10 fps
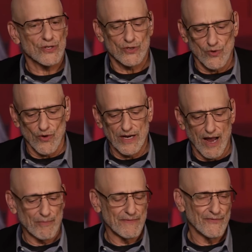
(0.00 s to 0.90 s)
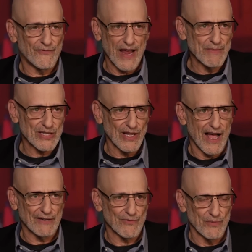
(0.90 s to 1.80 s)
the story up. famous
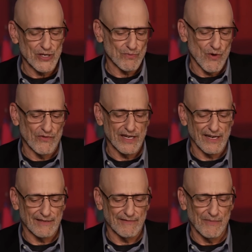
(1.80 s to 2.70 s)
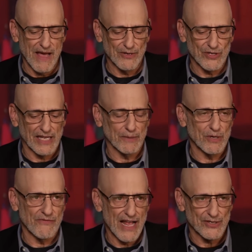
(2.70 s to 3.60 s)
line from this movie, The Man Who Shot
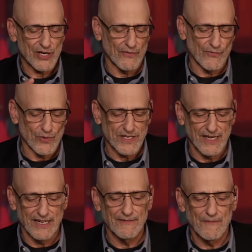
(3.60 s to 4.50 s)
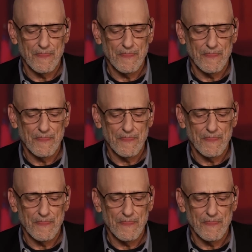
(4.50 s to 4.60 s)
Liberty Valance, cut 14.